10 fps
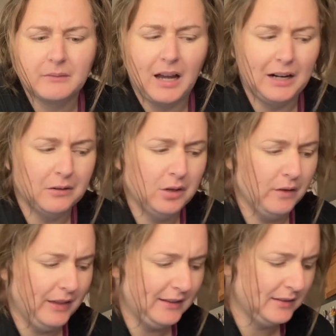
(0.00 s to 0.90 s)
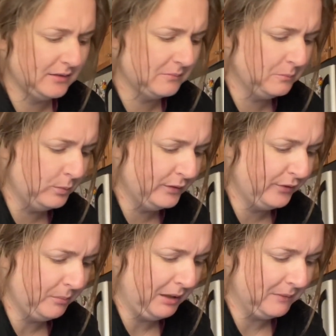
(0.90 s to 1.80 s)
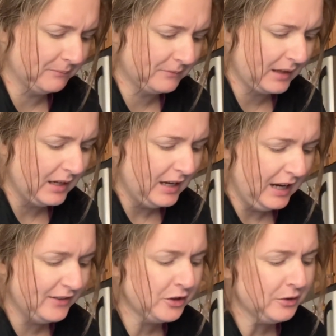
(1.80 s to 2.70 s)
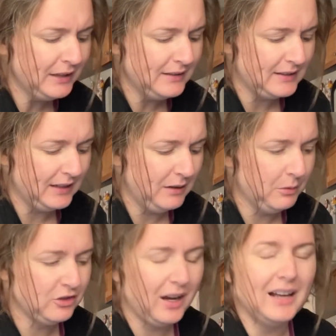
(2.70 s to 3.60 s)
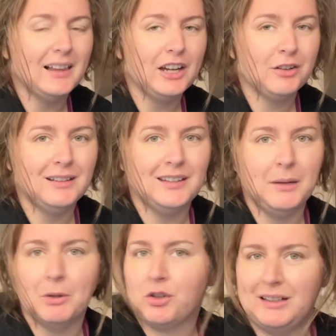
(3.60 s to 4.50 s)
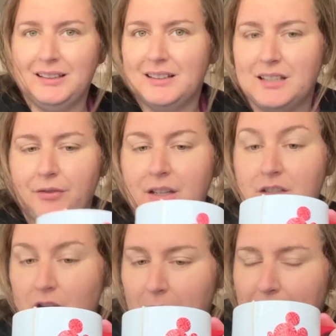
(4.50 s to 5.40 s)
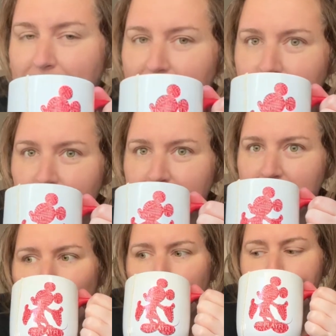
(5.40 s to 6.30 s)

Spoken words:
I don't know if that's a one for me. It's a green tea, which I like green tea, but green tea is definitely not my favorite tea.